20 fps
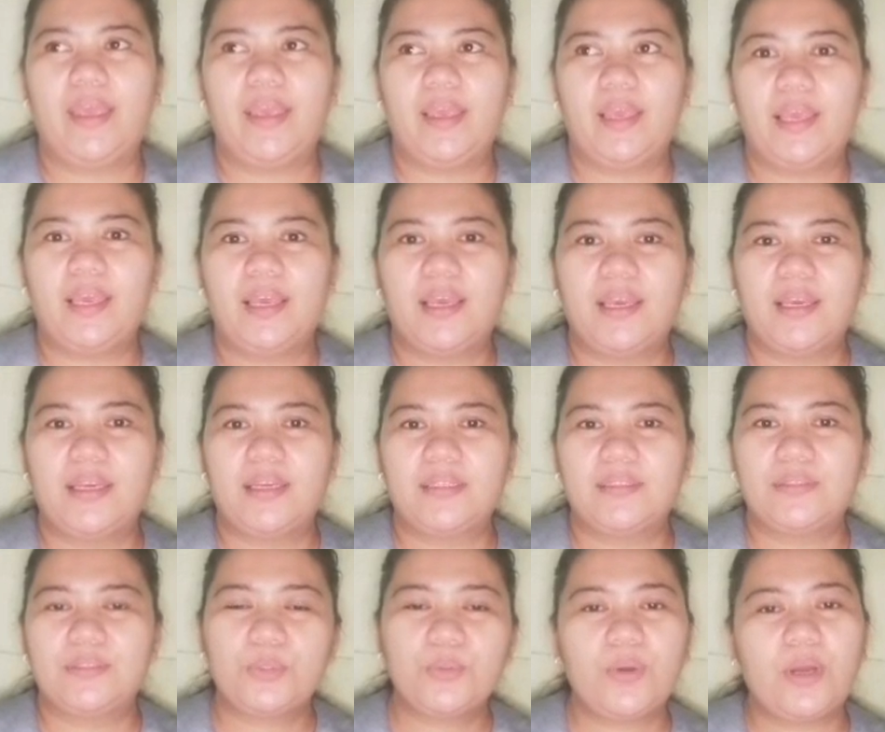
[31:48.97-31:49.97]

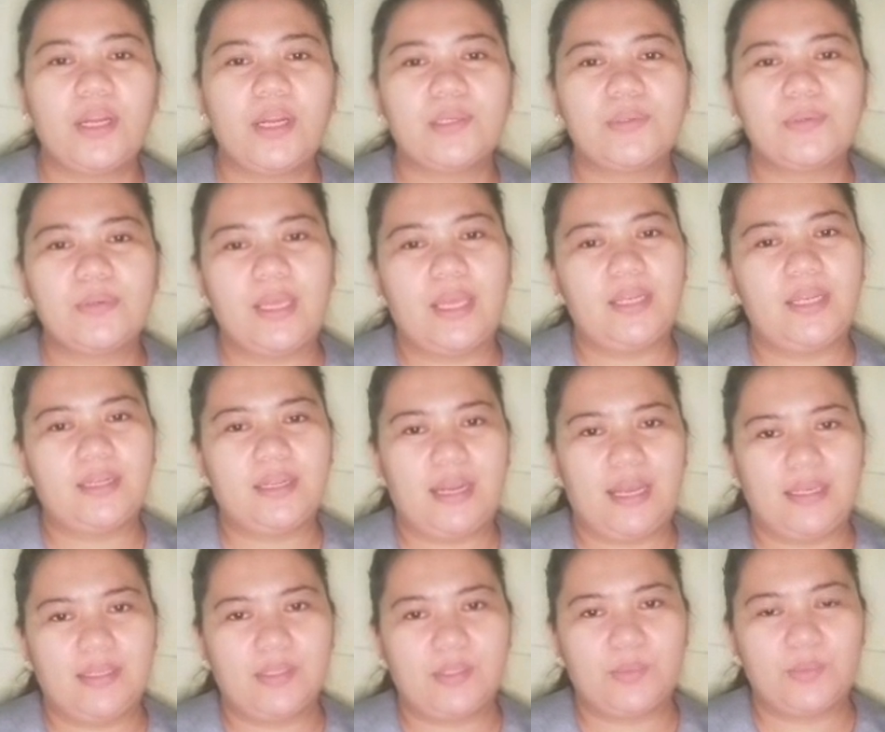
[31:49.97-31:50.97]
and through our Google
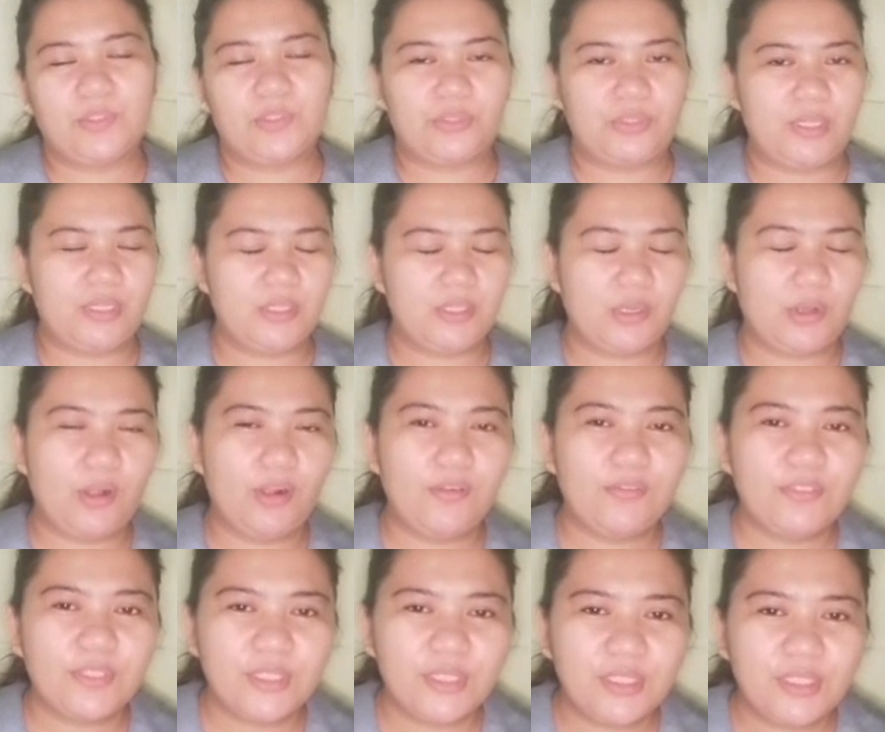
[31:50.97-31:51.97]
Classroom. So that's all
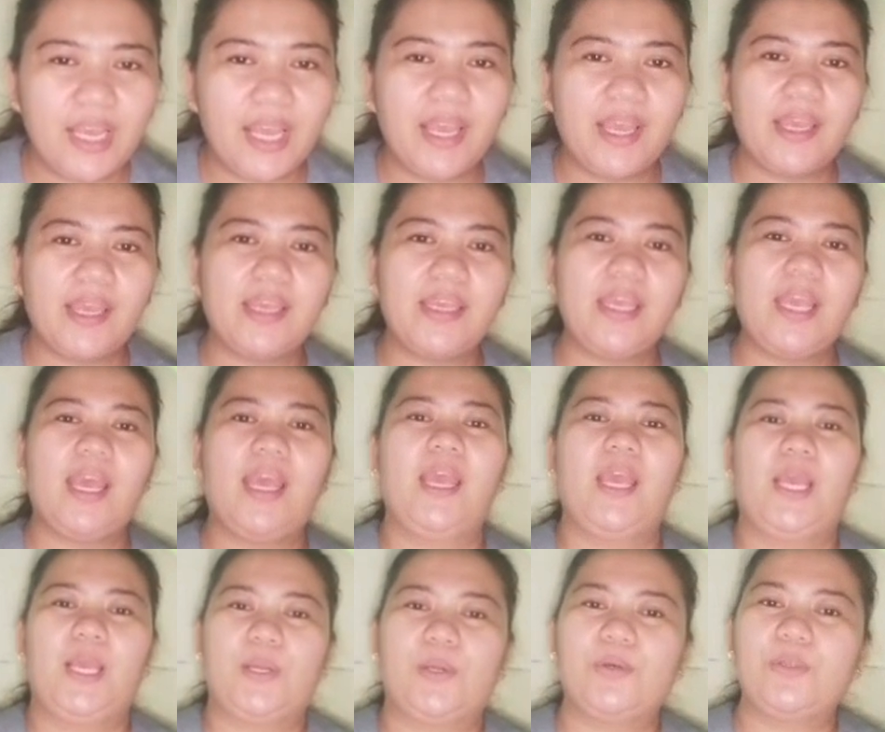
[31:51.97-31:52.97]
for today.
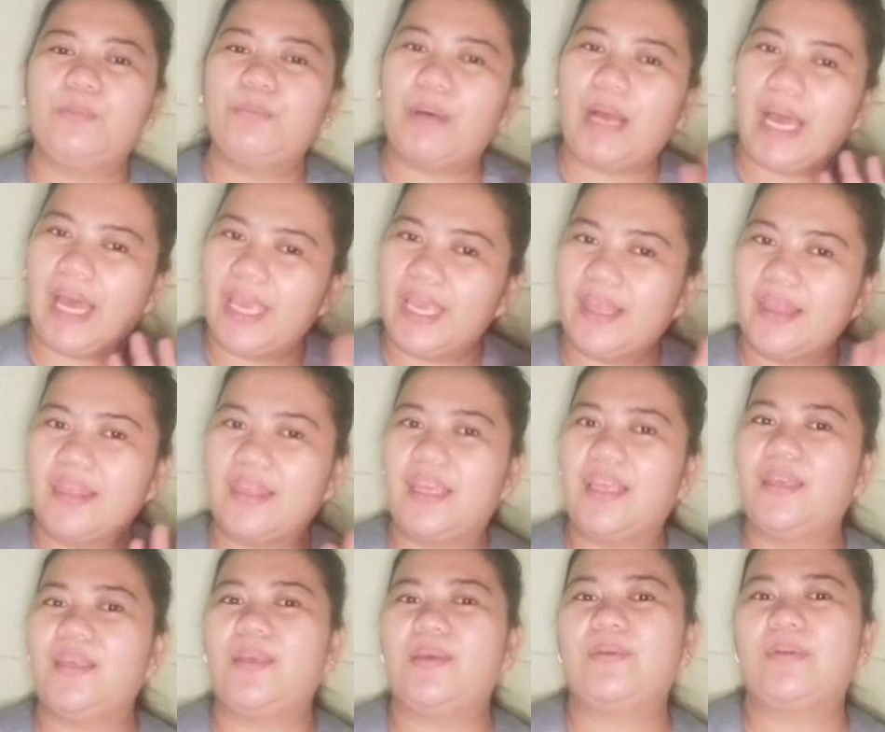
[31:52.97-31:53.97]
Goodbye and
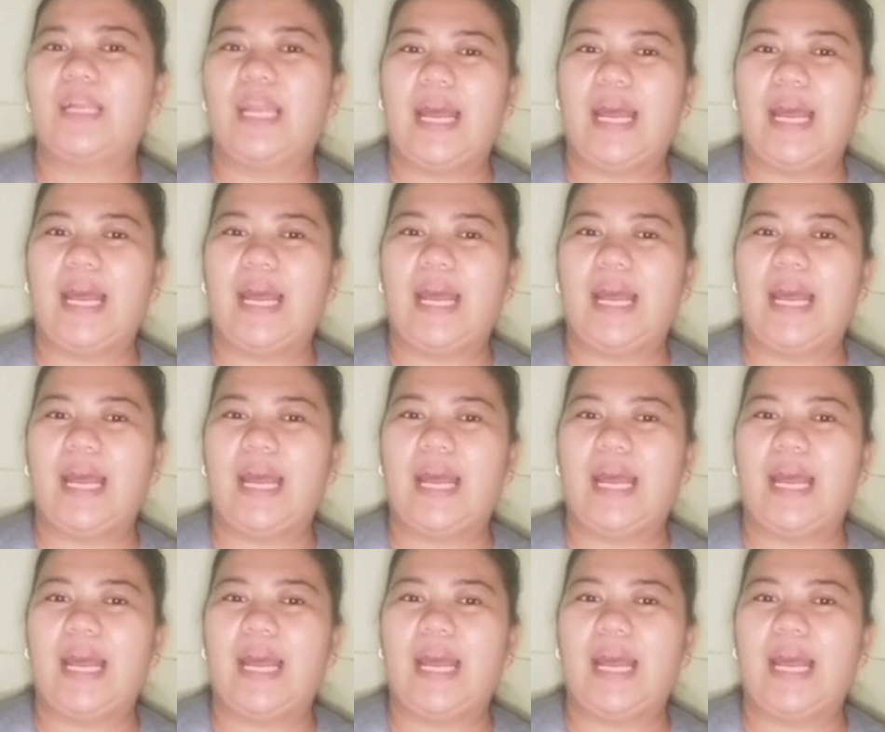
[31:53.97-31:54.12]
thank you,